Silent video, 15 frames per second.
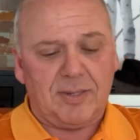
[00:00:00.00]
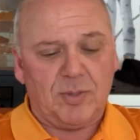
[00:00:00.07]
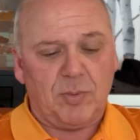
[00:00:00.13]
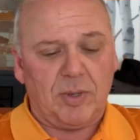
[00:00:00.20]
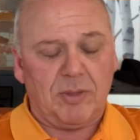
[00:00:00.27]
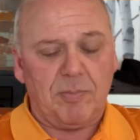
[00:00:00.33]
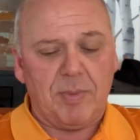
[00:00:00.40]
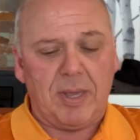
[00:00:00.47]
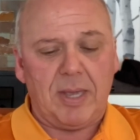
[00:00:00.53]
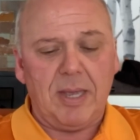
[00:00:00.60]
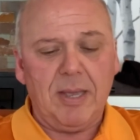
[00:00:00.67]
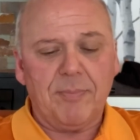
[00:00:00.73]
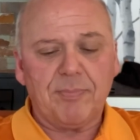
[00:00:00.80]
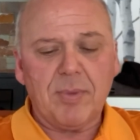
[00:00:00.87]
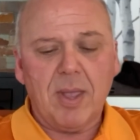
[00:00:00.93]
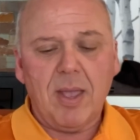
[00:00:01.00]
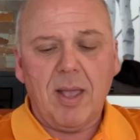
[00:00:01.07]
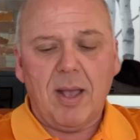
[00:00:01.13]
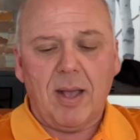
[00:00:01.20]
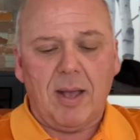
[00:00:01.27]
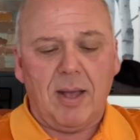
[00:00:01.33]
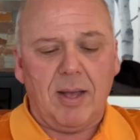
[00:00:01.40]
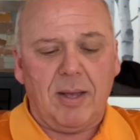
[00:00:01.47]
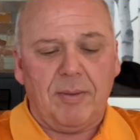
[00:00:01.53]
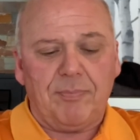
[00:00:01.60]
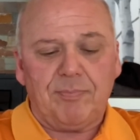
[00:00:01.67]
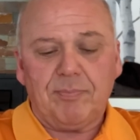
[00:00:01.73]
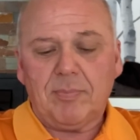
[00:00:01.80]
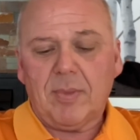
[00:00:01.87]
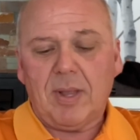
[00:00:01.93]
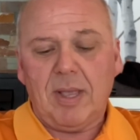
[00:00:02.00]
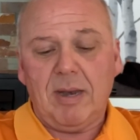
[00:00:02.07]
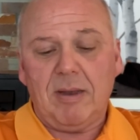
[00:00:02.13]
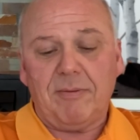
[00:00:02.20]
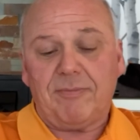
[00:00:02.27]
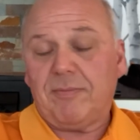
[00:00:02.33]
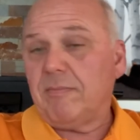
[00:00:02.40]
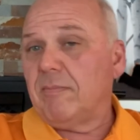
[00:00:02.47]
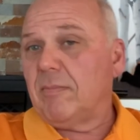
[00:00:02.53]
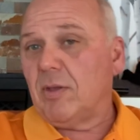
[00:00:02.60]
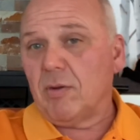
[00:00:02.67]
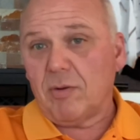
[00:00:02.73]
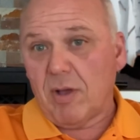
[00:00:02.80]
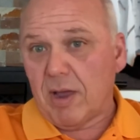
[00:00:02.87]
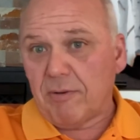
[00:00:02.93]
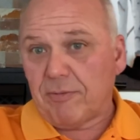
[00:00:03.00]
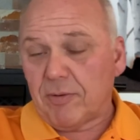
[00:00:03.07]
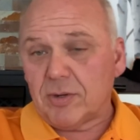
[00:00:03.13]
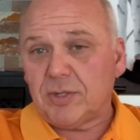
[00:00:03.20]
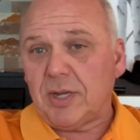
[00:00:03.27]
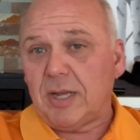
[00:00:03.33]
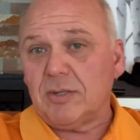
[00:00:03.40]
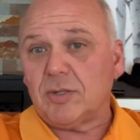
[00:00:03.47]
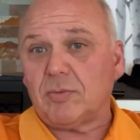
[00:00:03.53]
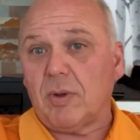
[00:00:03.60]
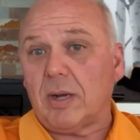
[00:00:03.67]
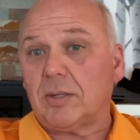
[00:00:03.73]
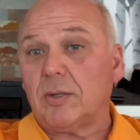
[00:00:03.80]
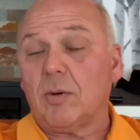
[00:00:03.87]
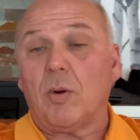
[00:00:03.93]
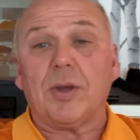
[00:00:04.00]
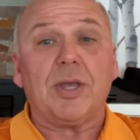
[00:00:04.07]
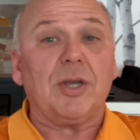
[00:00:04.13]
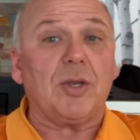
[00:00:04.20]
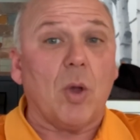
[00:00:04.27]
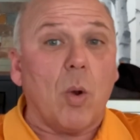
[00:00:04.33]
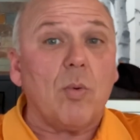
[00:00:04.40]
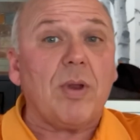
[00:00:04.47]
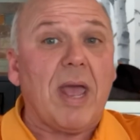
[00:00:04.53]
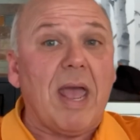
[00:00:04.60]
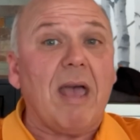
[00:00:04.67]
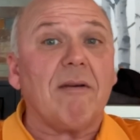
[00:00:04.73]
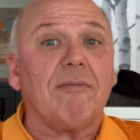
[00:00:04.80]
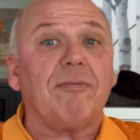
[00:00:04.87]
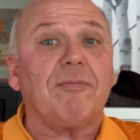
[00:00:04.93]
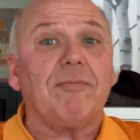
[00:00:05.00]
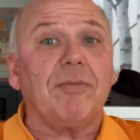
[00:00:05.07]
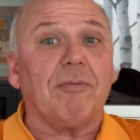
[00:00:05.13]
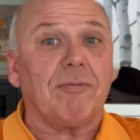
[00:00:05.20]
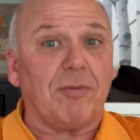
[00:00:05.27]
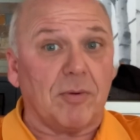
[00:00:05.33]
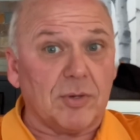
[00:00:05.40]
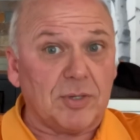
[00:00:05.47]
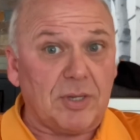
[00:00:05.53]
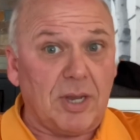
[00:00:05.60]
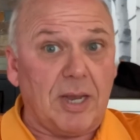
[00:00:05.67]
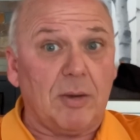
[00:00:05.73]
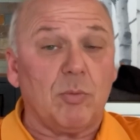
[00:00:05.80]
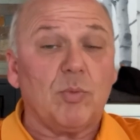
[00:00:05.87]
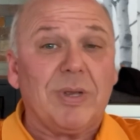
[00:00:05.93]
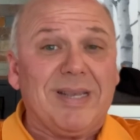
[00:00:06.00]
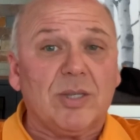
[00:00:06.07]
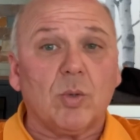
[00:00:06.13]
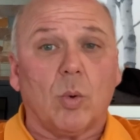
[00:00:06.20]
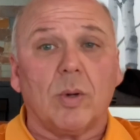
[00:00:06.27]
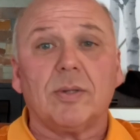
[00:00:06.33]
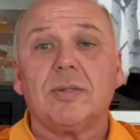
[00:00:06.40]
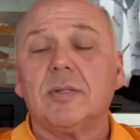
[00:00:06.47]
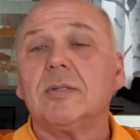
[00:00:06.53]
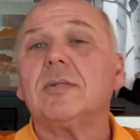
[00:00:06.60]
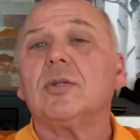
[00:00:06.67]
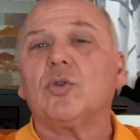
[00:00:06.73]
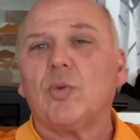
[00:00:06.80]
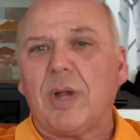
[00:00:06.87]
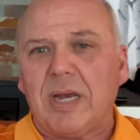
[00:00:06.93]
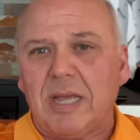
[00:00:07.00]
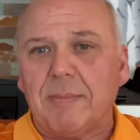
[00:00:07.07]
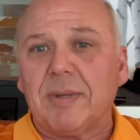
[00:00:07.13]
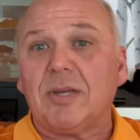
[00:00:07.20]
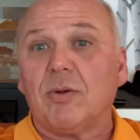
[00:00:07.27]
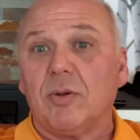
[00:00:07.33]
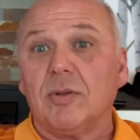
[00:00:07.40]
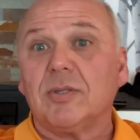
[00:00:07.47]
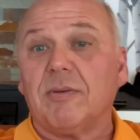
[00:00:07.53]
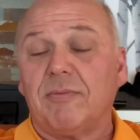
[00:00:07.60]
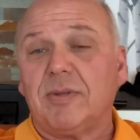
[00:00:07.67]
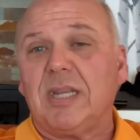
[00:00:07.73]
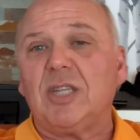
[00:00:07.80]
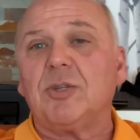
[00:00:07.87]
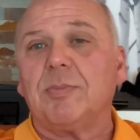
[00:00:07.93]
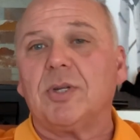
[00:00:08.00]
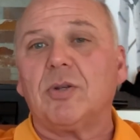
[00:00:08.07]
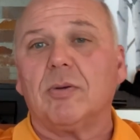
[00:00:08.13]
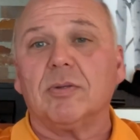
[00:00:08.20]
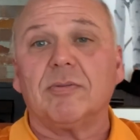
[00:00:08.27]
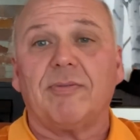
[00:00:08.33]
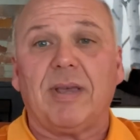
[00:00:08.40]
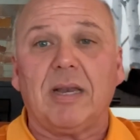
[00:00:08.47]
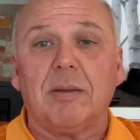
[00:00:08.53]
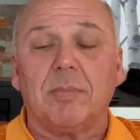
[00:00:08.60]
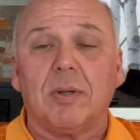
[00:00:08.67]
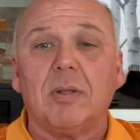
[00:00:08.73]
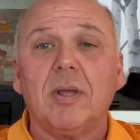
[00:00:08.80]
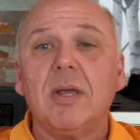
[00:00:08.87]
with me. And if you're not a first aid instructor, or you don't have the first aid resources, the training materials, and teaching materials available,